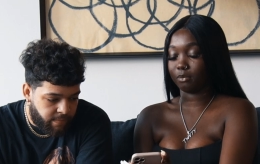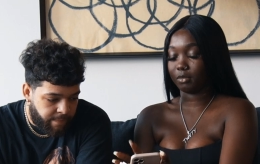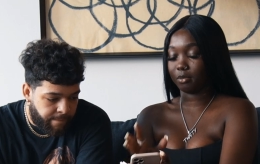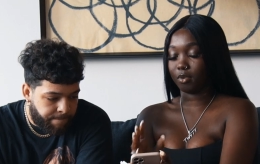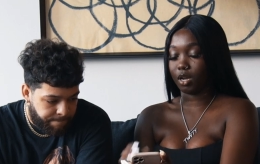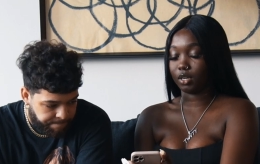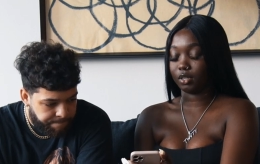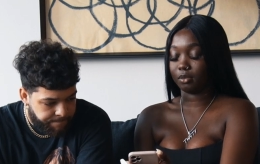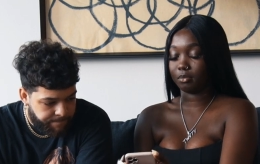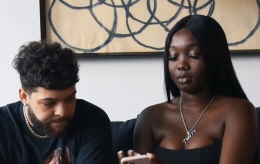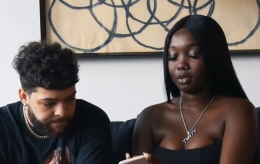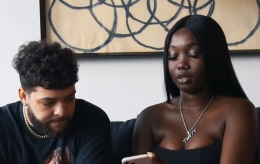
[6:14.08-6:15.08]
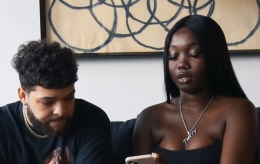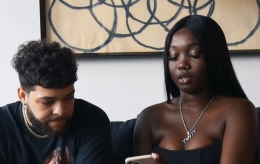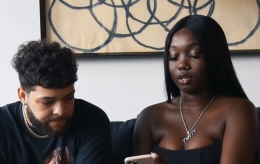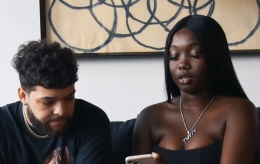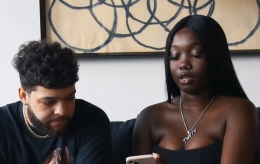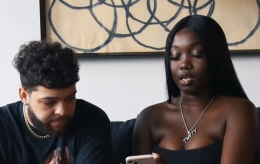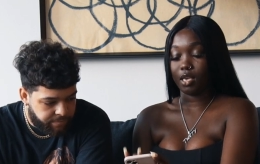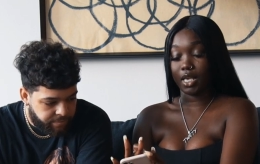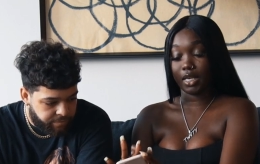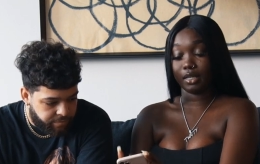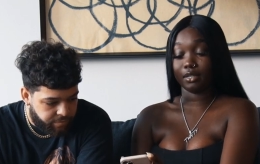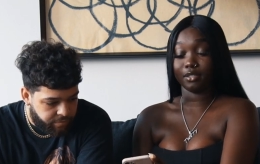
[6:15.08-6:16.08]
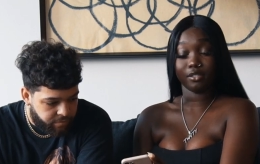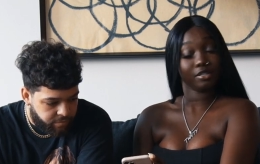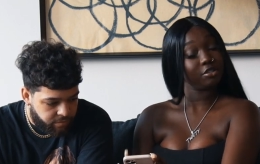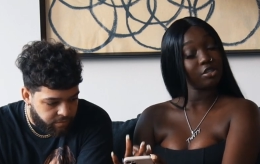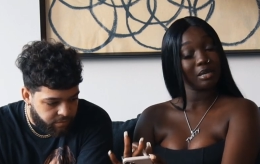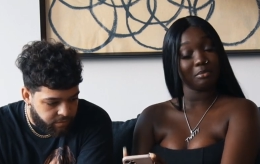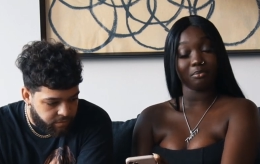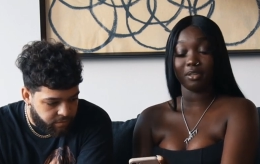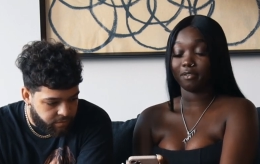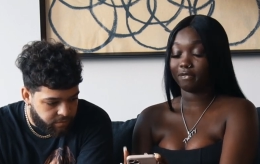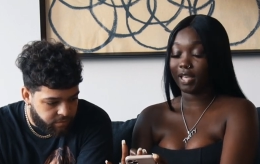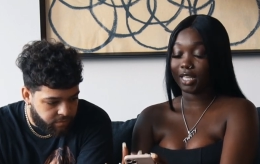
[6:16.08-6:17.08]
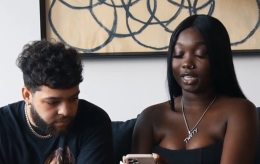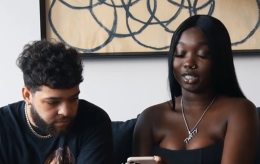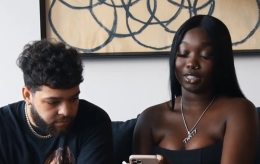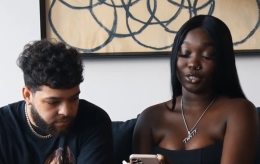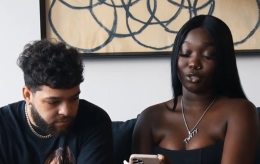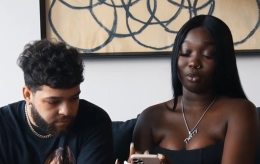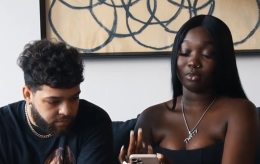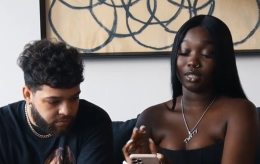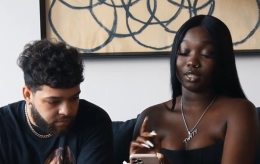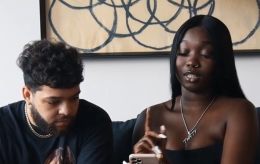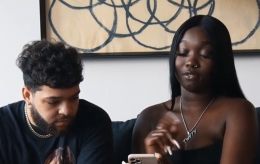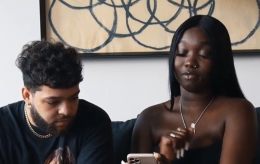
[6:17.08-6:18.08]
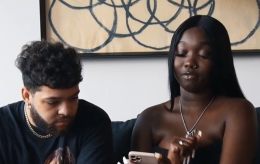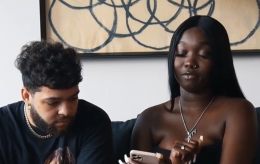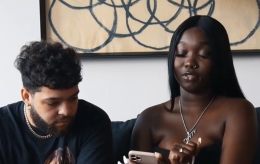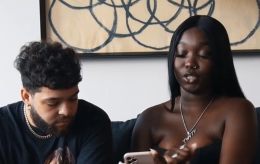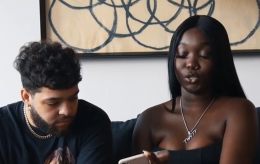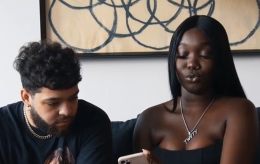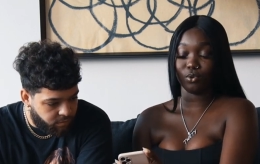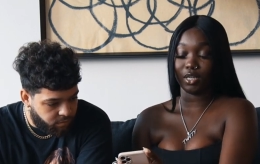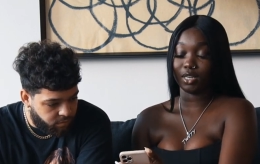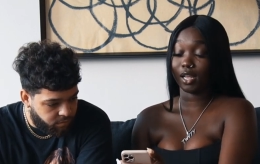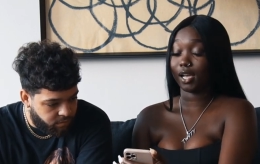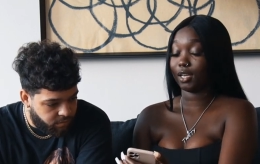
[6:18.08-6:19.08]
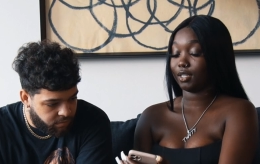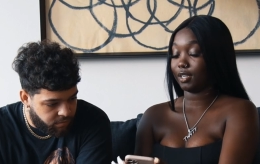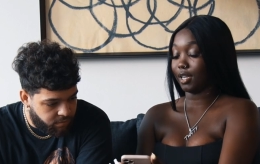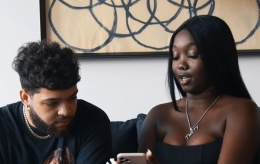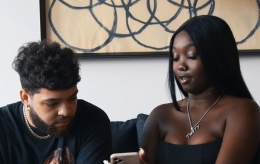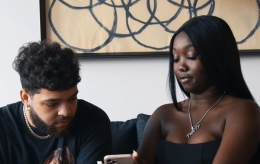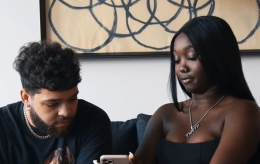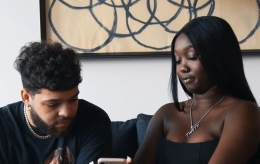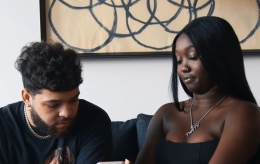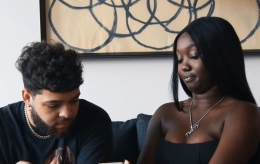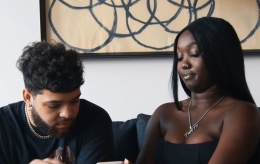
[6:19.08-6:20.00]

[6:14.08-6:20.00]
Speaker 1: from the bottom, and Instagram will be fire. So I'm gonna give you a 9.5.